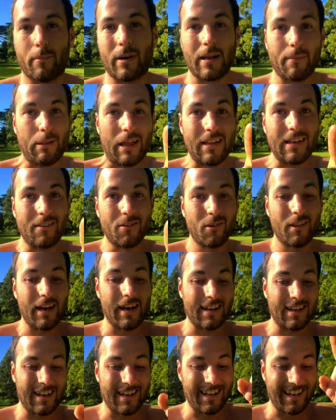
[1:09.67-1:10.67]
But I plan to do
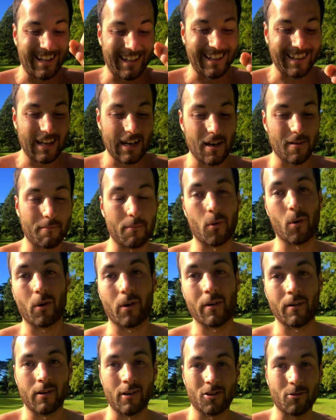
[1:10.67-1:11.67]
that a lot
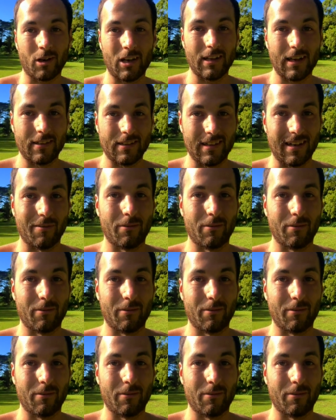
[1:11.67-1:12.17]
more in 2019.